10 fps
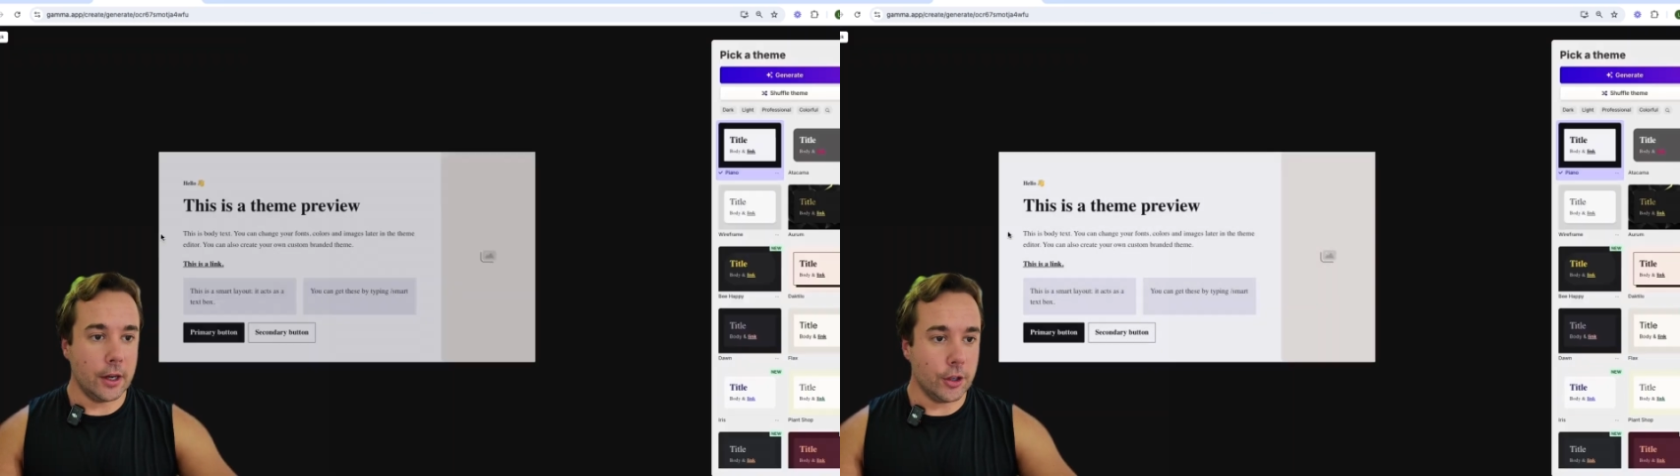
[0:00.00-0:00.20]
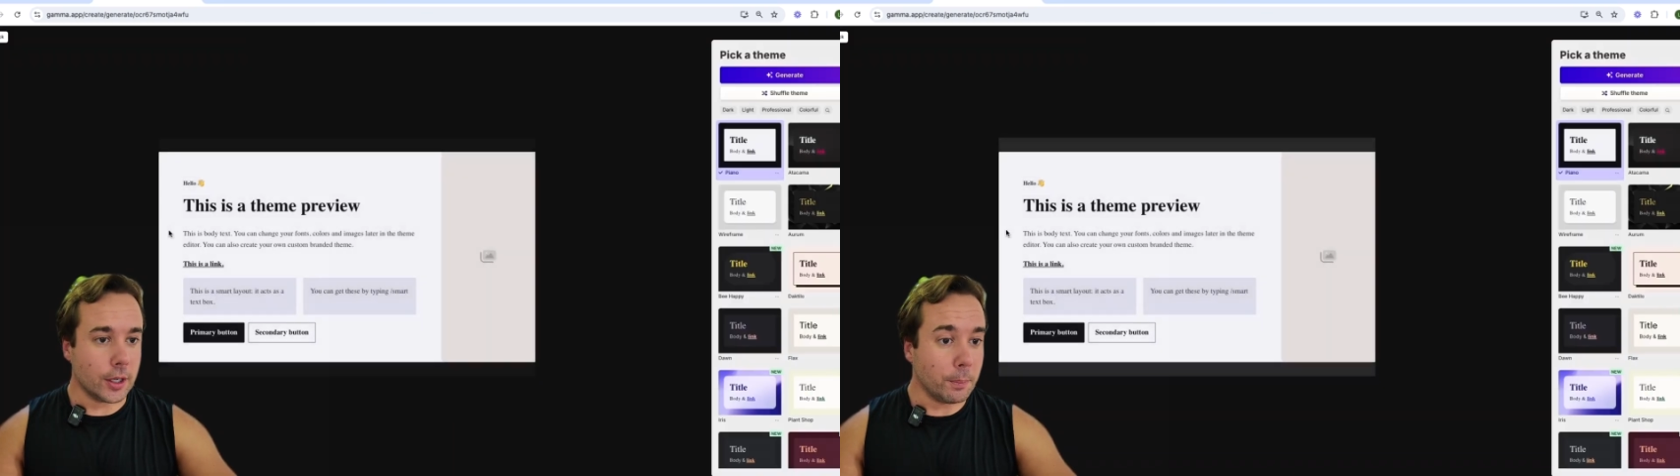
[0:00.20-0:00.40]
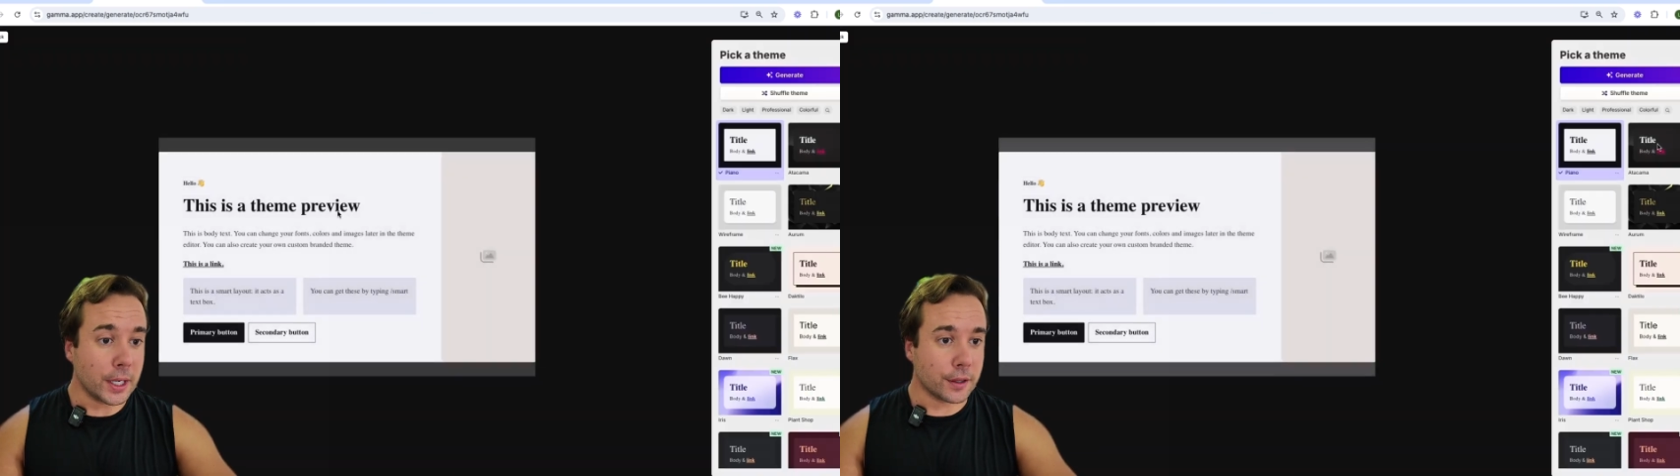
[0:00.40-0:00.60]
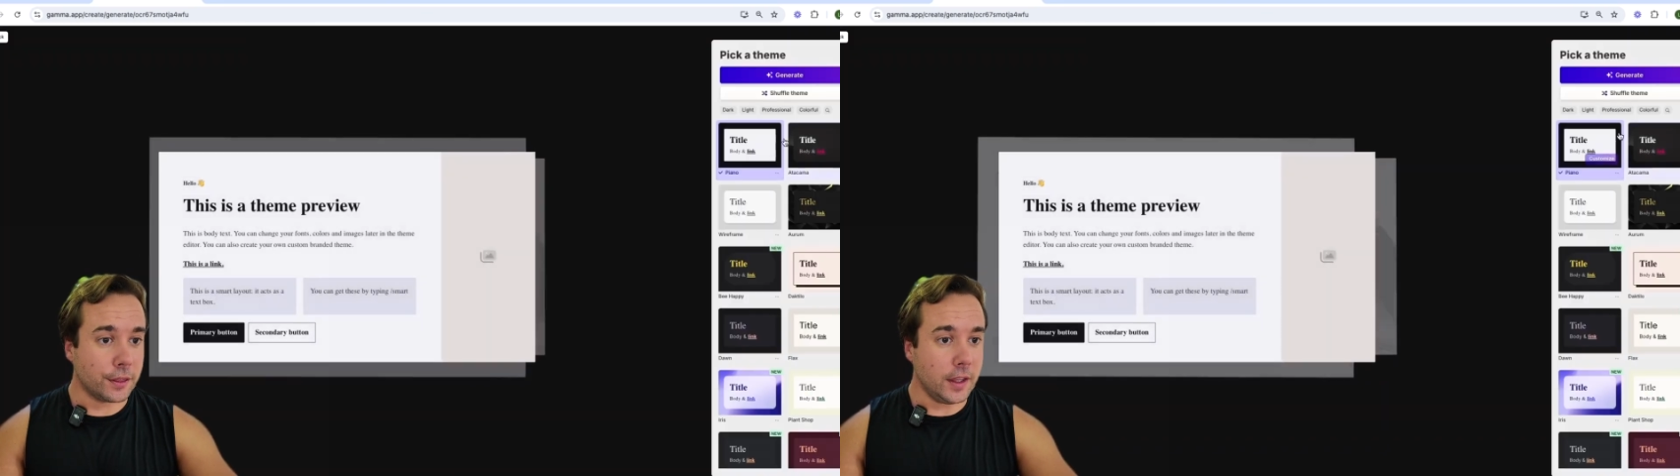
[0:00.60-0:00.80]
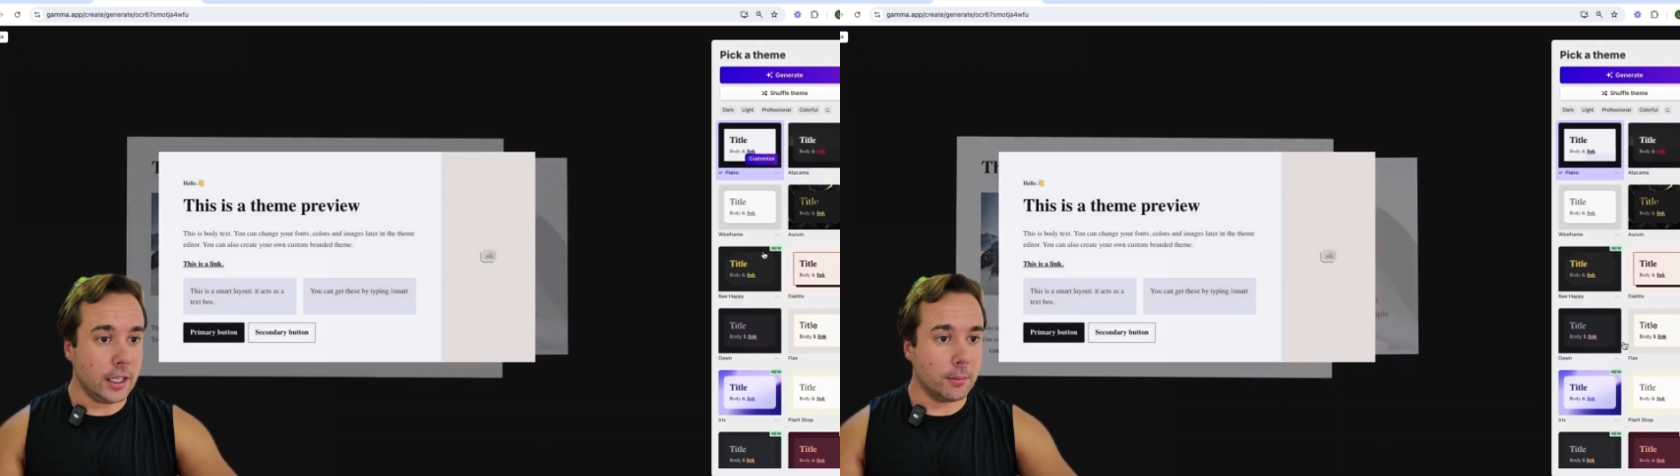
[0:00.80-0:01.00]
here you could pick a
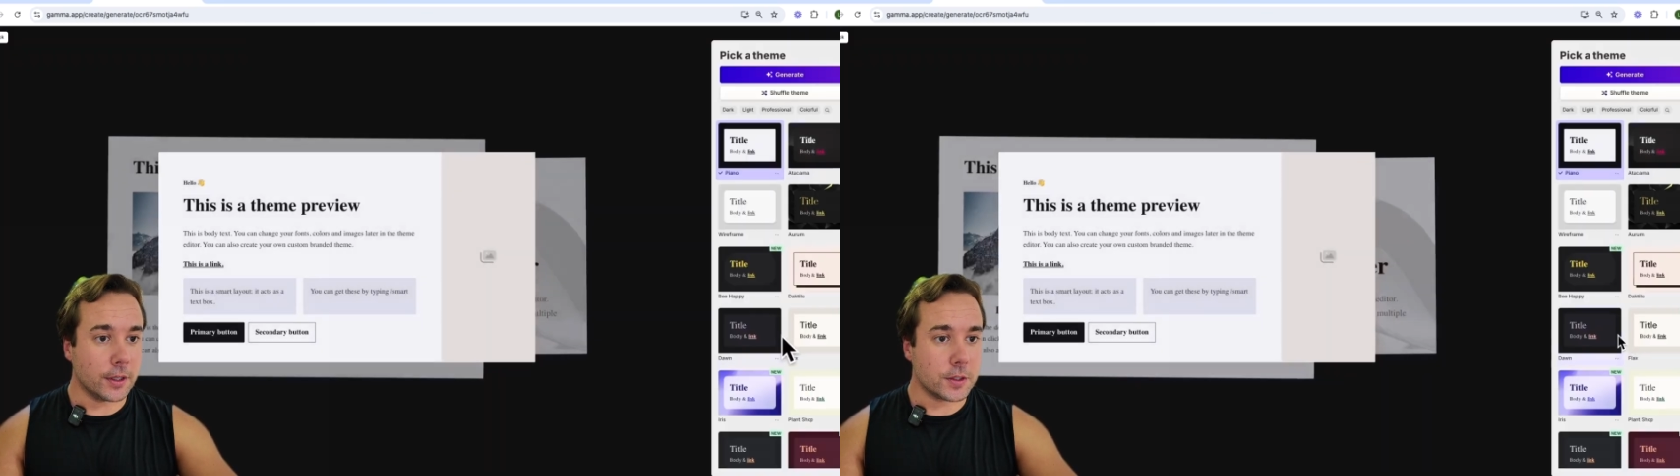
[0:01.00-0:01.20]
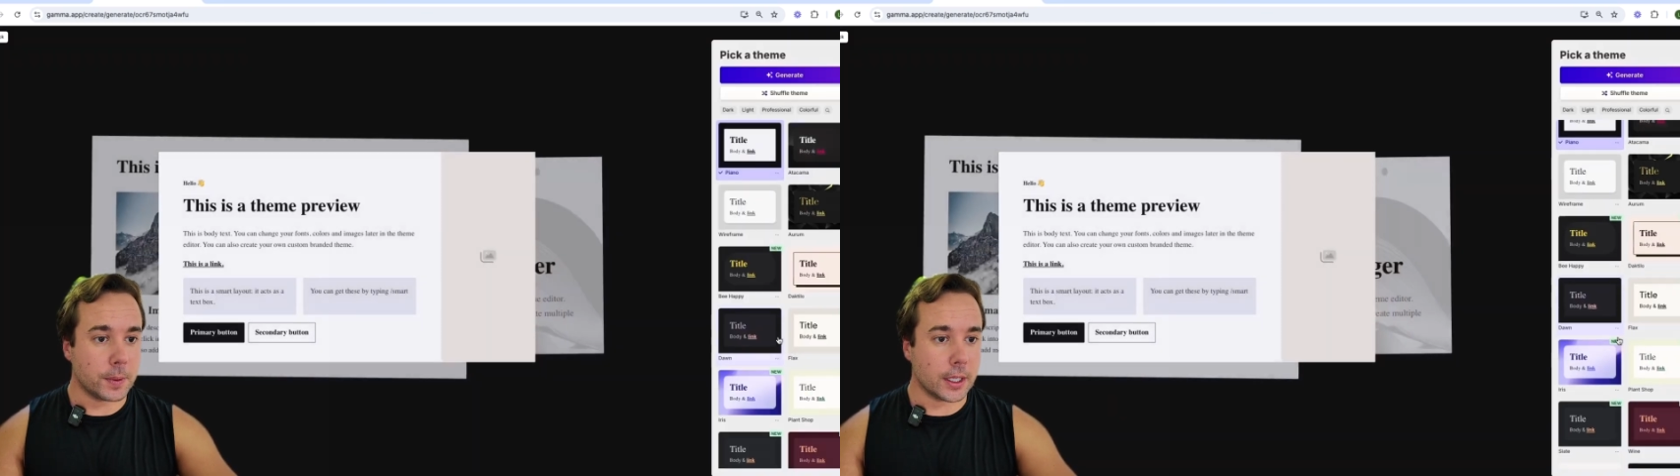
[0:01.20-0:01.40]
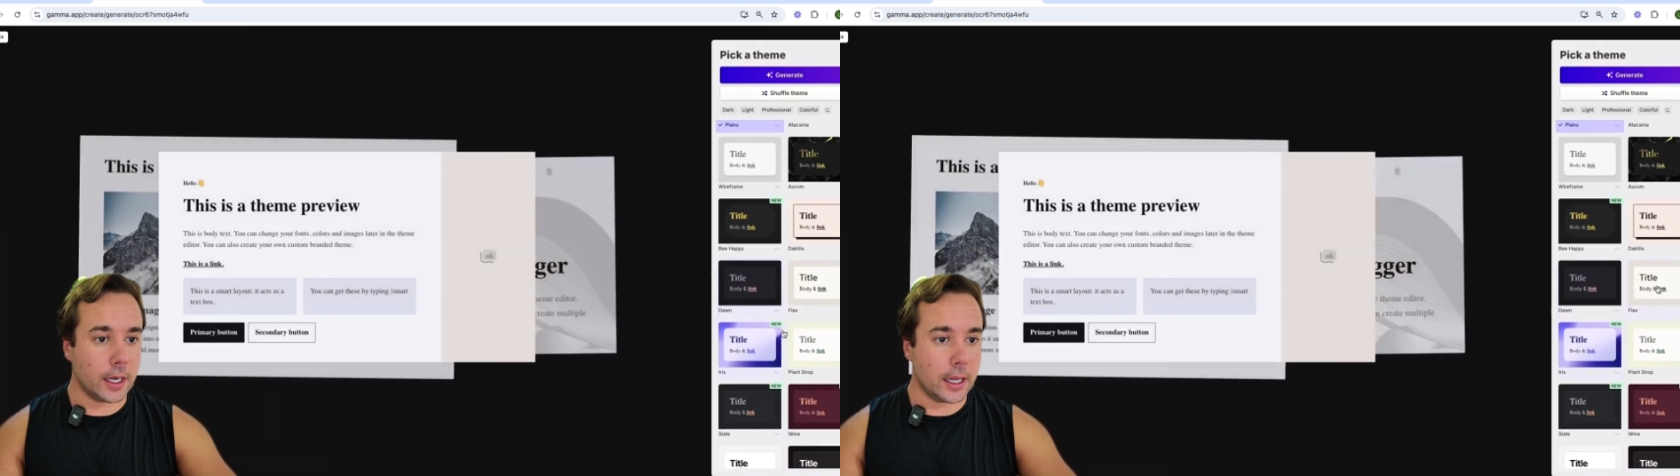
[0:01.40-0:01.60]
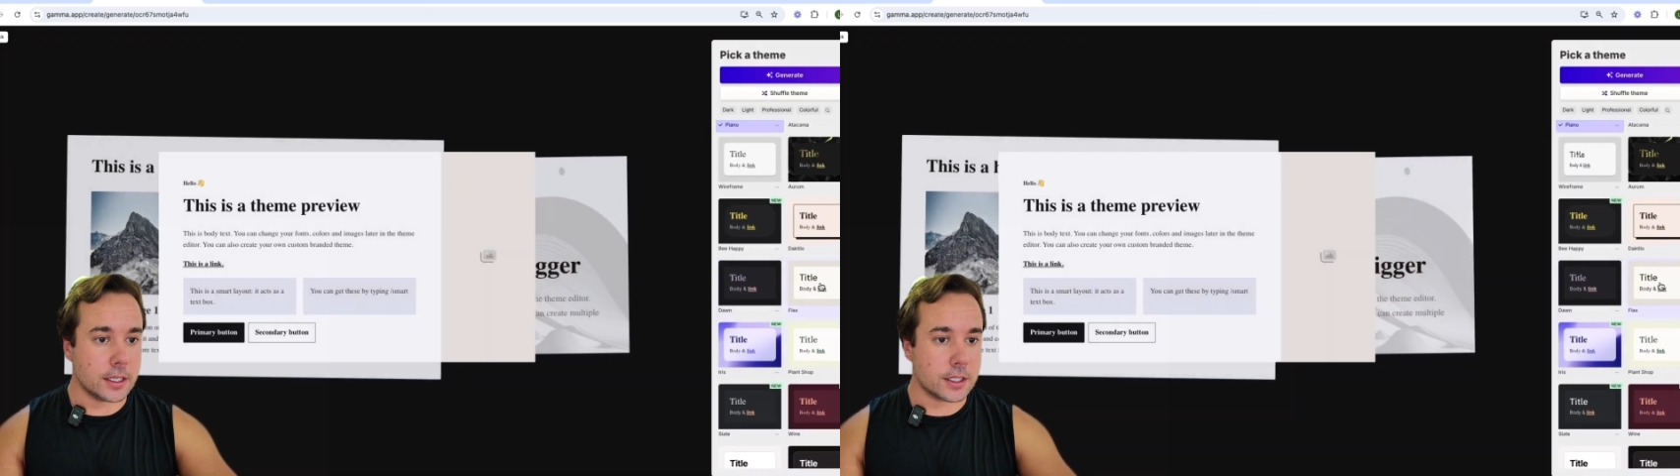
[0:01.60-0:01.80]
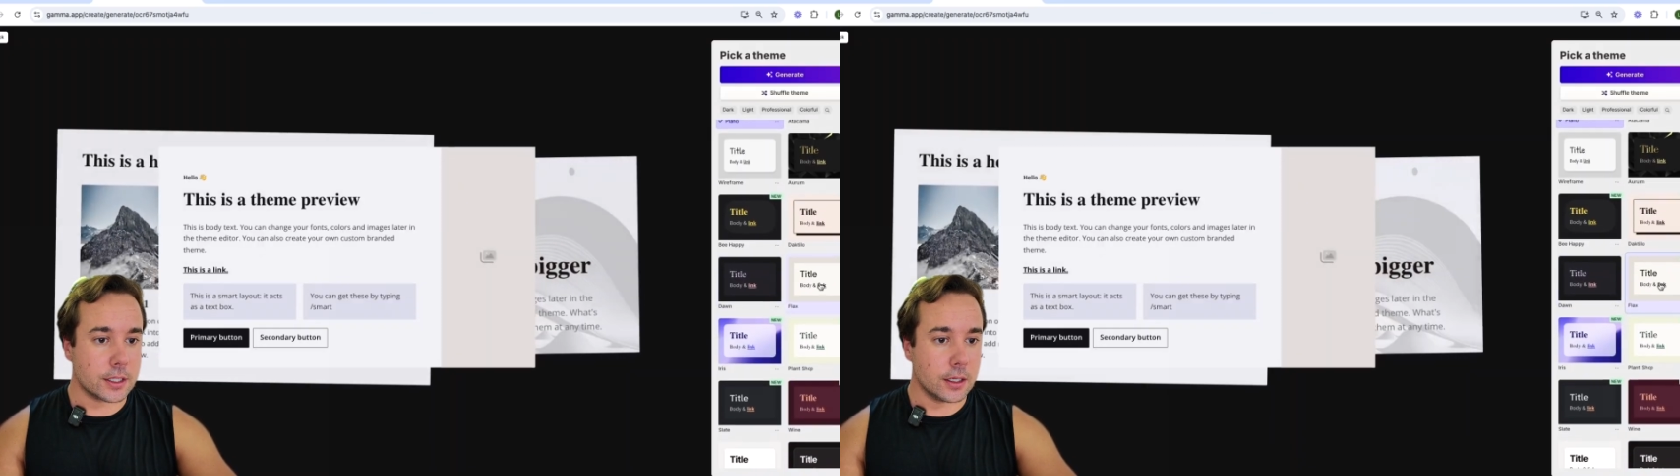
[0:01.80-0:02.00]
theme. Let's pick a
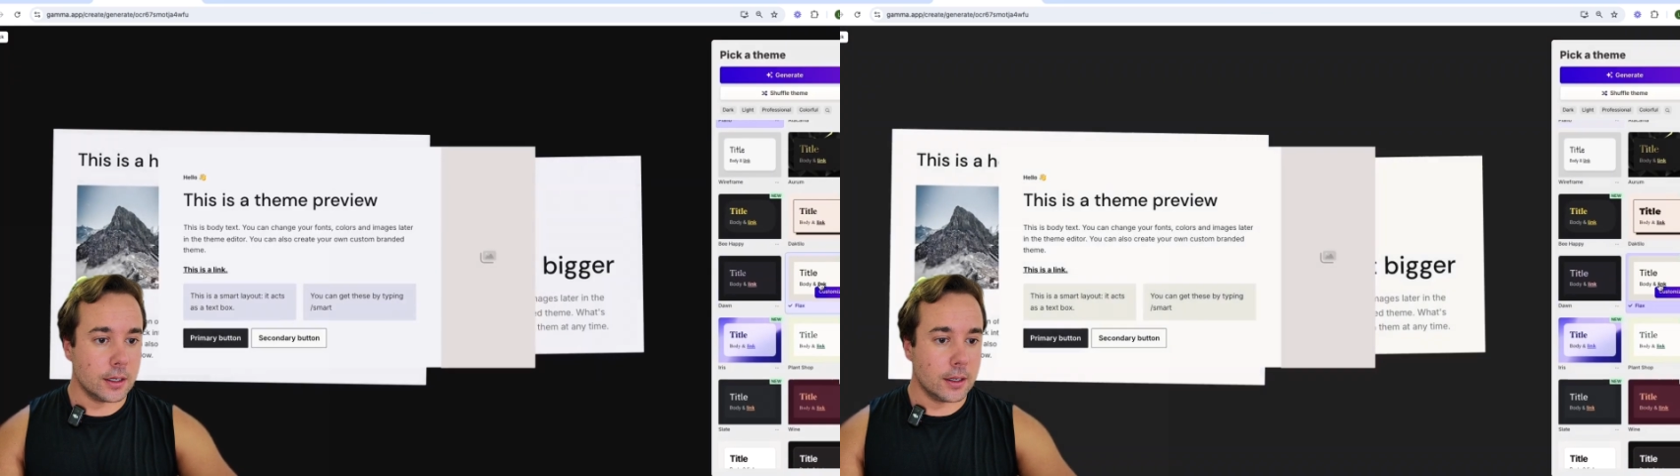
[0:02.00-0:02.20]
nice